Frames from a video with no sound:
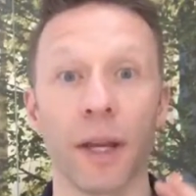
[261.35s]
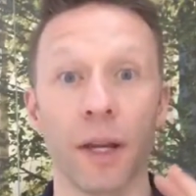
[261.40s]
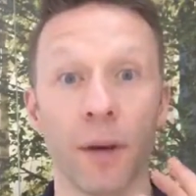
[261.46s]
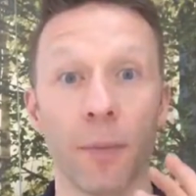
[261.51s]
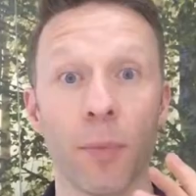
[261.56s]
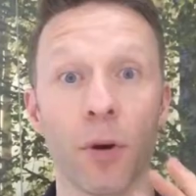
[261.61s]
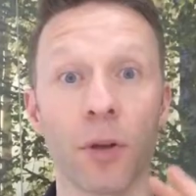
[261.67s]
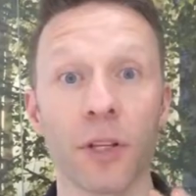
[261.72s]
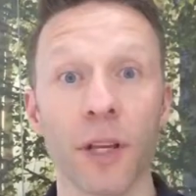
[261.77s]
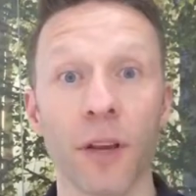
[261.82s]
In a
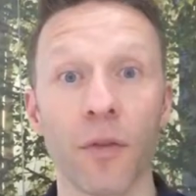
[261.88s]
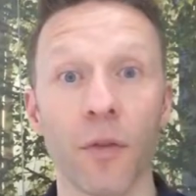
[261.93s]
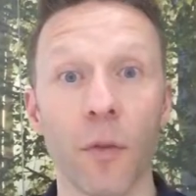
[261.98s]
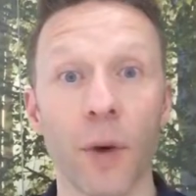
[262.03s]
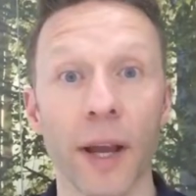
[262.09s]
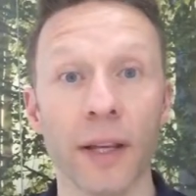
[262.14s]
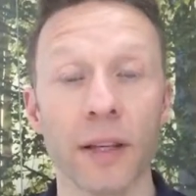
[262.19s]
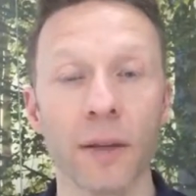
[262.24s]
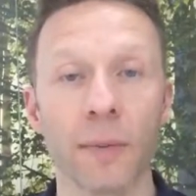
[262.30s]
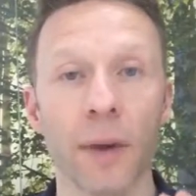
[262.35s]
positive
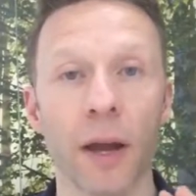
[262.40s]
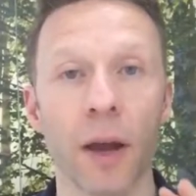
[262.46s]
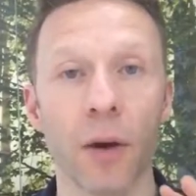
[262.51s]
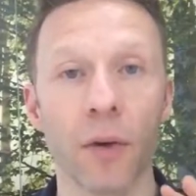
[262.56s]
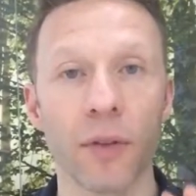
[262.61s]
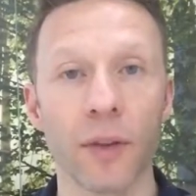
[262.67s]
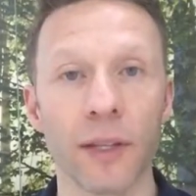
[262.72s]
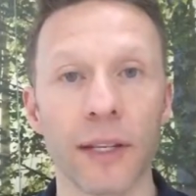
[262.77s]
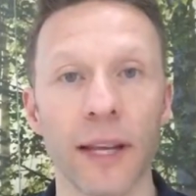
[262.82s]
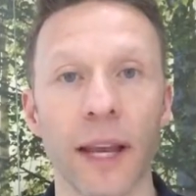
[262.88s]
way, so my
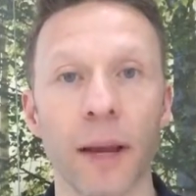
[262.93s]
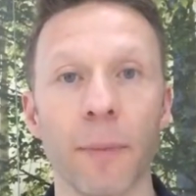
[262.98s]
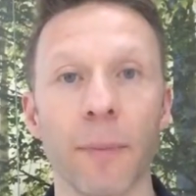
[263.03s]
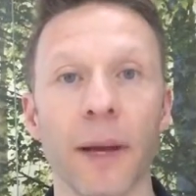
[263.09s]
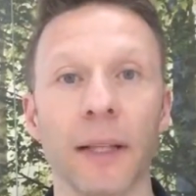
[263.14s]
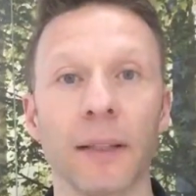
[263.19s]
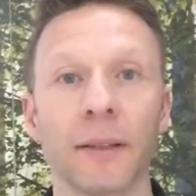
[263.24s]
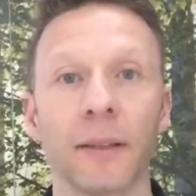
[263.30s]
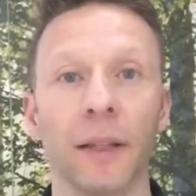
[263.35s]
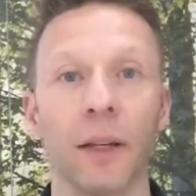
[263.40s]
health is getting
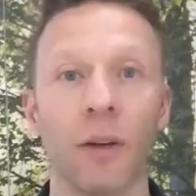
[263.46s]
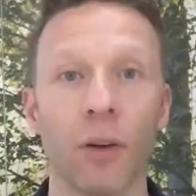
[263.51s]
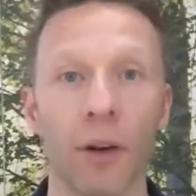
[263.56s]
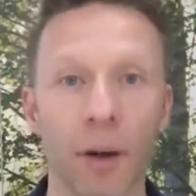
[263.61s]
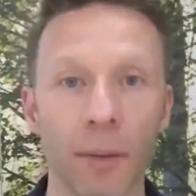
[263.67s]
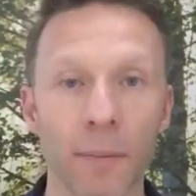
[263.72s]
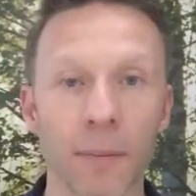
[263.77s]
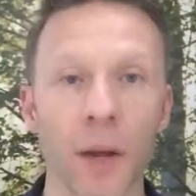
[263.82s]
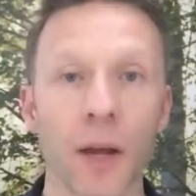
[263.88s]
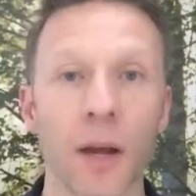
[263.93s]
better,
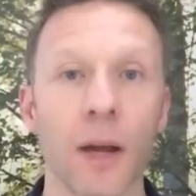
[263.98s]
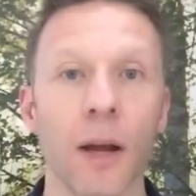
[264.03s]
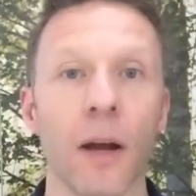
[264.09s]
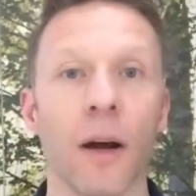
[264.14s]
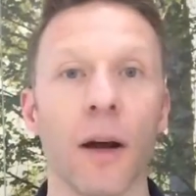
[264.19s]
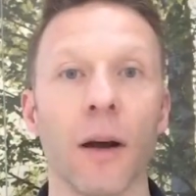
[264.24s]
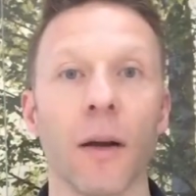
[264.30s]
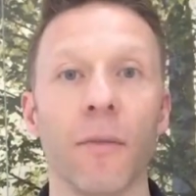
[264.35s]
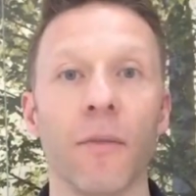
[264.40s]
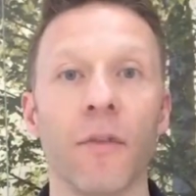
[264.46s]

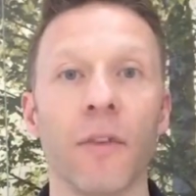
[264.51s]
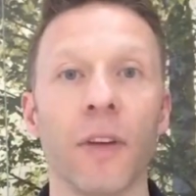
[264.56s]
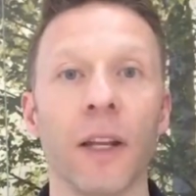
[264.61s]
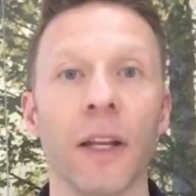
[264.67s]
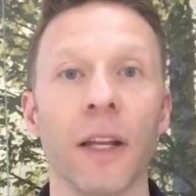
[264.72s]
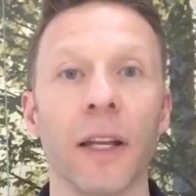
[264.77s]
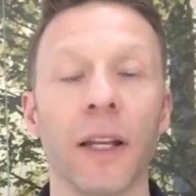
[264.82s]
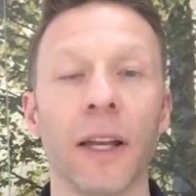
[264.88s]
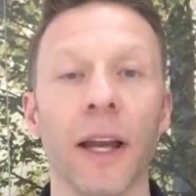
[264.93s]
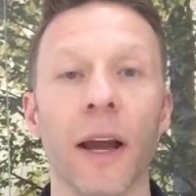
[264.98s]
I'm
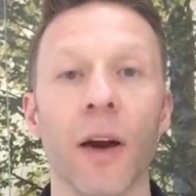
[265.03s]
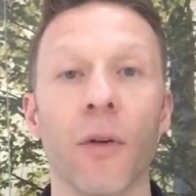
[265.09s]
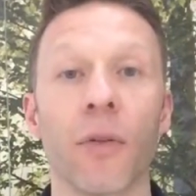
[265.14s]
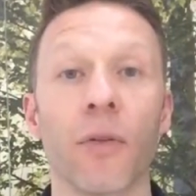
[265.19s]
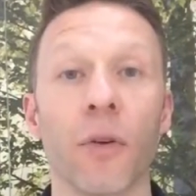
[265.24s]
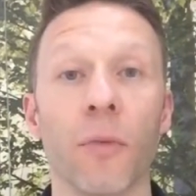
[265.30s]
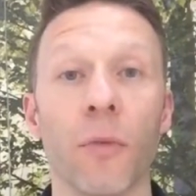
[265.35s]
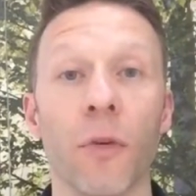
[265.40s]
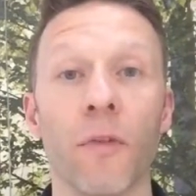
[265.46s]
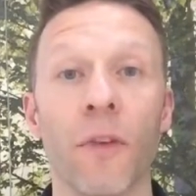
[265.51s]
feeling
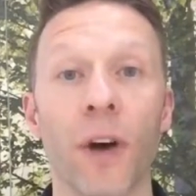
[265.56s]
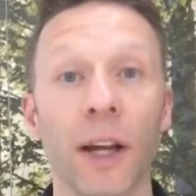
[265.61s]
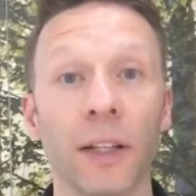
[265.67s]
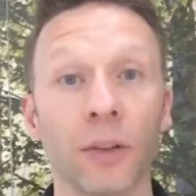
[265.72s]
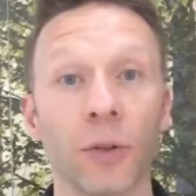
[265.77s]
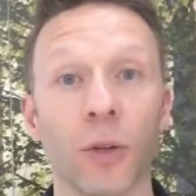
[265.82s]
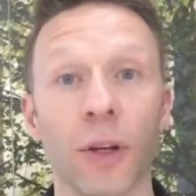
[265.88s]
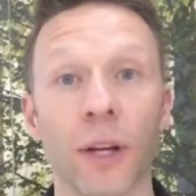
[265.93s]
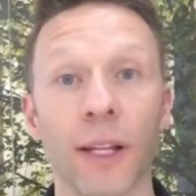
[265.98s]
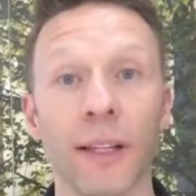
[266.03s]
healthier and more
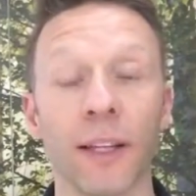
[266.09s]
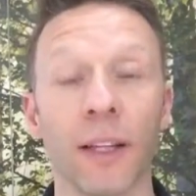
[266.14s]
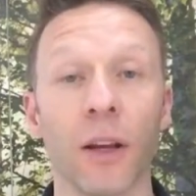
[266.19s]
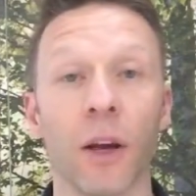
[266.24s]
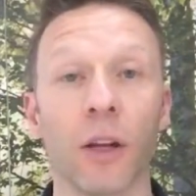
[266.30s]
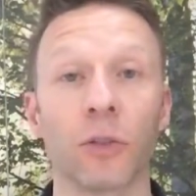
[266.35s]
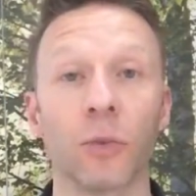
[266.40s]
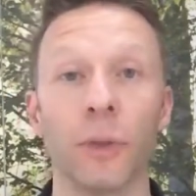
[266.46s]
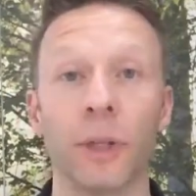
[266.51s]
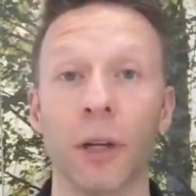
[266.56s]
vital than I did
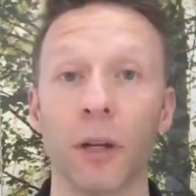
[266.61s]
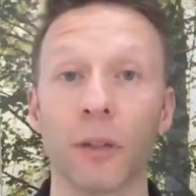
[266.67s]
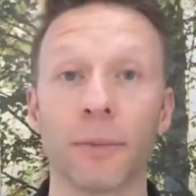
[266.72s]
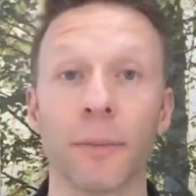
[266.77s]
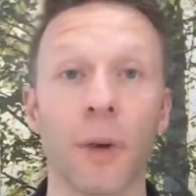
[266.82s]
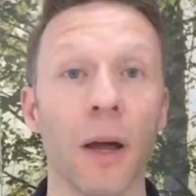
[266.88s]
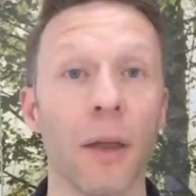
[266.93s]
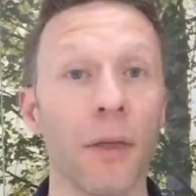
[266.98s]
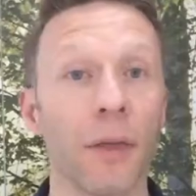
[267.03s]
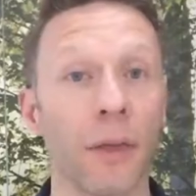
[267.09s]
last week, last
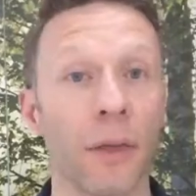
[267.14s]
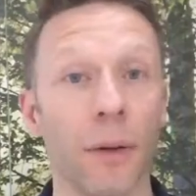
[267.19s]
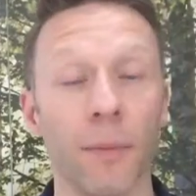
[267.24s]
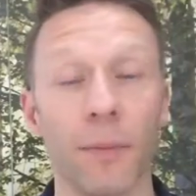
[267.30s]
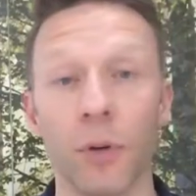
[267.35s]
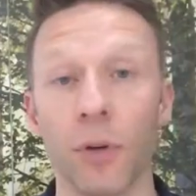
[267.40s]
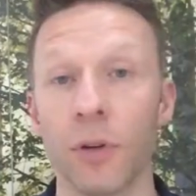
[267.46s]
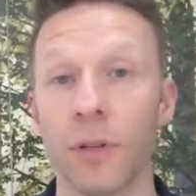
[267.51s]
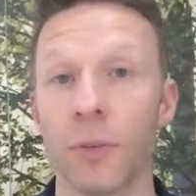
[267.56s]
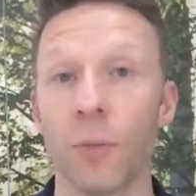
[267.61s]
month. I'm
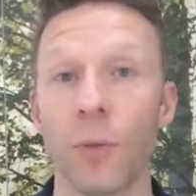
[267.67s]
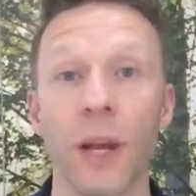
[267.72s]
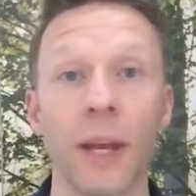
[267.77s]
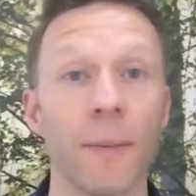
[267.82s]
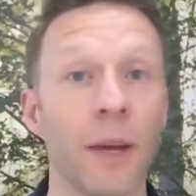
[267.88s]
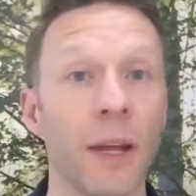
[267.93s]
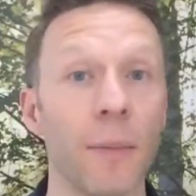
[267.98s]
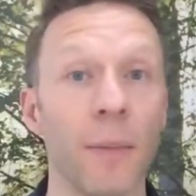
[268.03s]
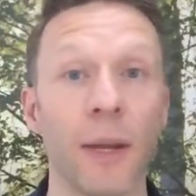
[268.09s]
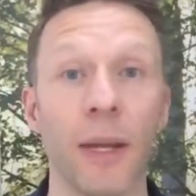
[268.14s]
losing
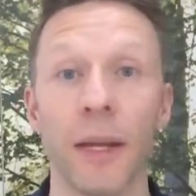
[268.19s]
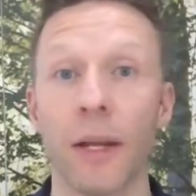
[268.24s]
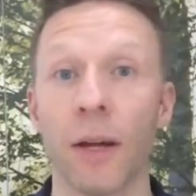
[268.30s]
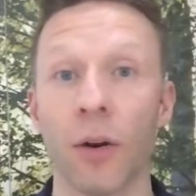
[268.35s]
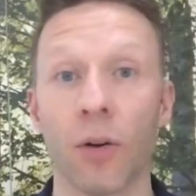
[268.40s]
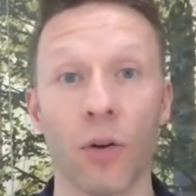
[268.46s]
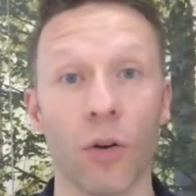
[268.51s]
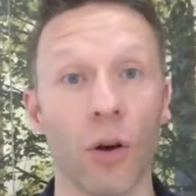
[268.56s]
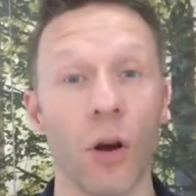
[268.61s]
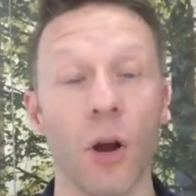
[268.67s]
weight maybe,
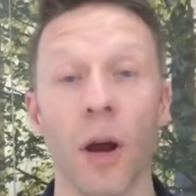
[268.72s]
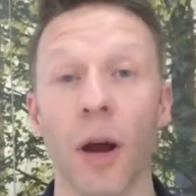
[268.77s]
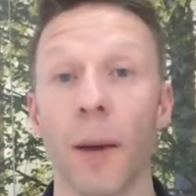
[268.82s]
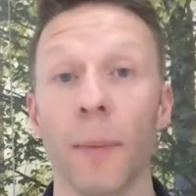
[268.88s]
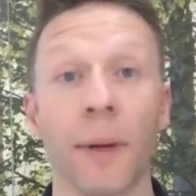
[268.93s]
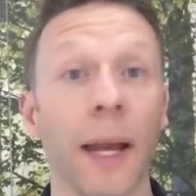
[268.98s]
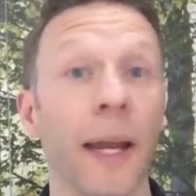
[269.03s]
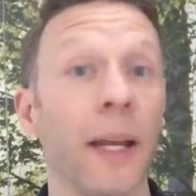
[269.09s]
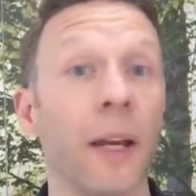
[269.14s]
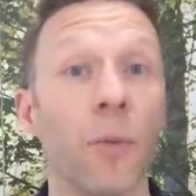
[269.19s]
or I'm
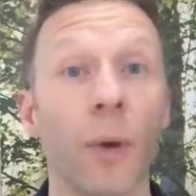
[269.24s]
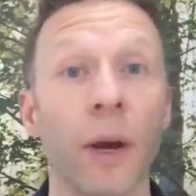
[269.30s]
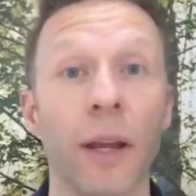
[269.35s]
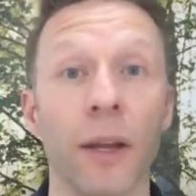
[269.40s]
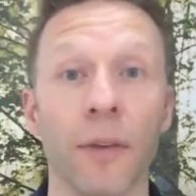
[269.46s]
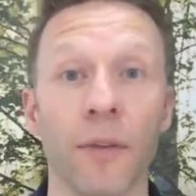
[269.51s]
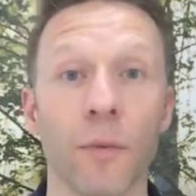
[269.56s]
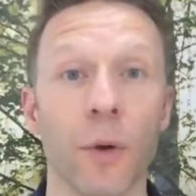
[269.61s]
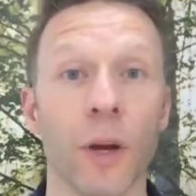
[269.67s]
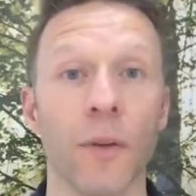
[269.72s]
gaining weight
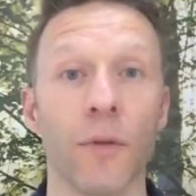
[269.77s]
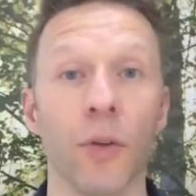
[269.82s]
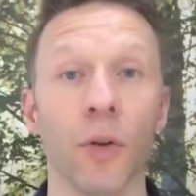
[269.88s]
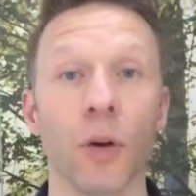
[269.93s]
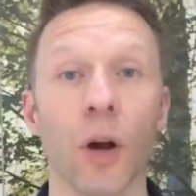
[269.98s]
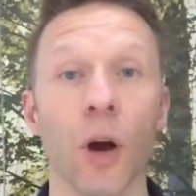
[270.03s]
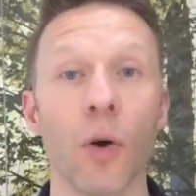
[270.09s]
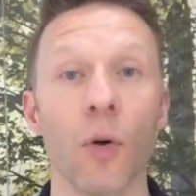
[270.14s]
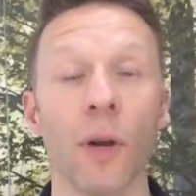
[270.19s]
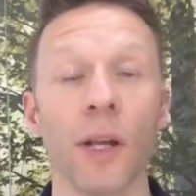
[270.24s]
if whatever your
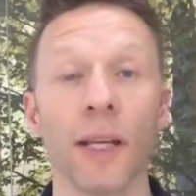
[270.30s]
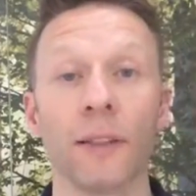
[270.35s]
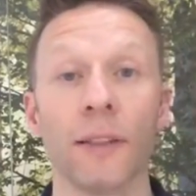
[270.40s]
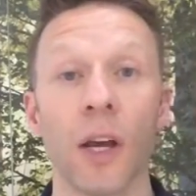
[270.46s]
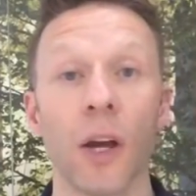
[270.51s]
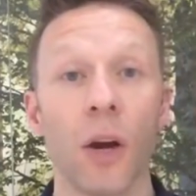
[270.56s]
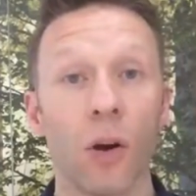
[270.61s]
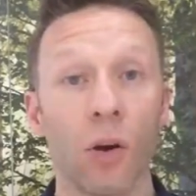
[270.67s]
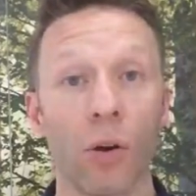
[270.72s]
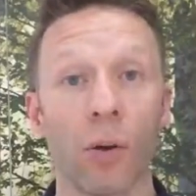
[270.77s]
goal is,
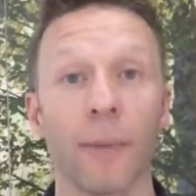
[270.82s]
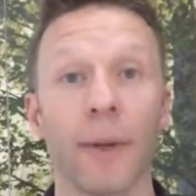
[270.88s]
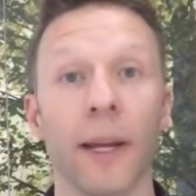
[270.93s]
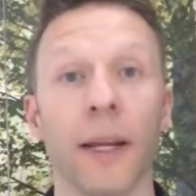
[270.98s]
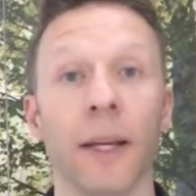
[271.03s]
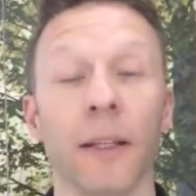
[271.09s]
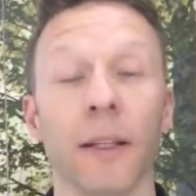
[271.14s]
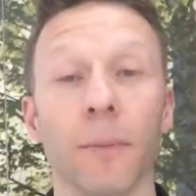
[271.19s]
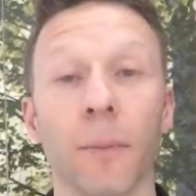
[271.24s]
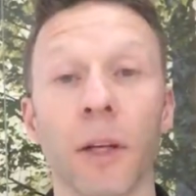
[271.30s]
or I'm
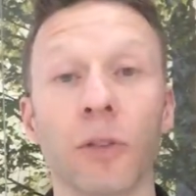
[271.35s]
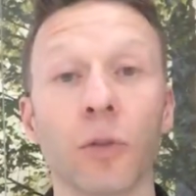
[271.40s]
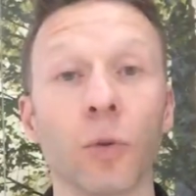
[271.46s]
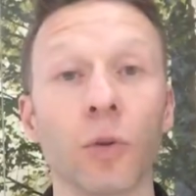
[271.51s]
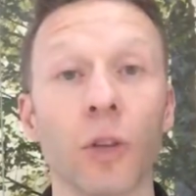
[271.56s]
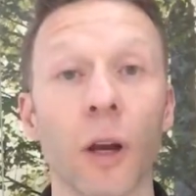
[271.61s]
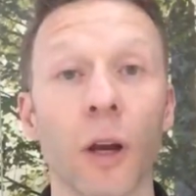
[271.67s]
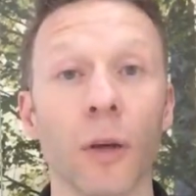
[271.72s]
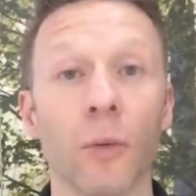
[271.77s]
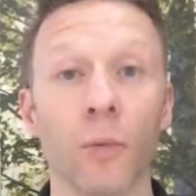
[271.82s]
gaining muscle
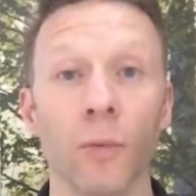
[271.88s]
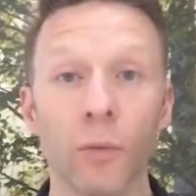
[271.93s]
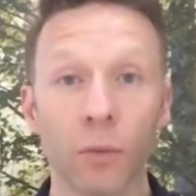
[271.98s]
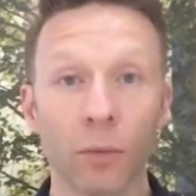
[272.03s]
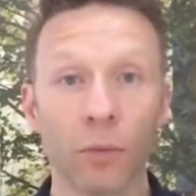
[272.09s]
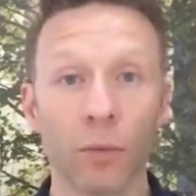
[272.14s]
tone.